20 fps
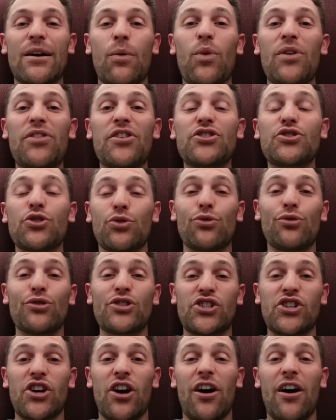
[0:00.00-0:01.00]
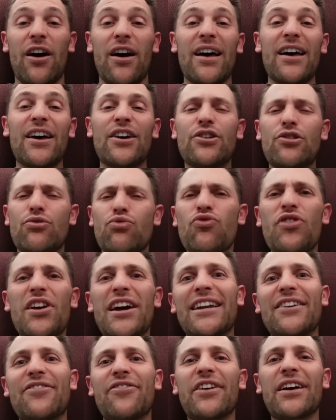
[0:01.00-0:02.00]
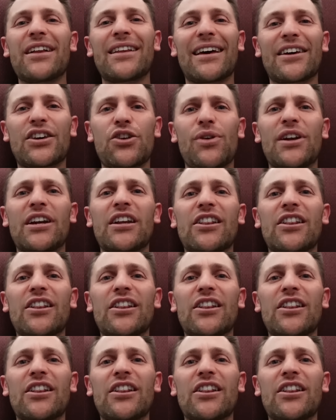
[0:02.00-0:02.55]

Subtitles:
And with the door shut, you really feel like you're in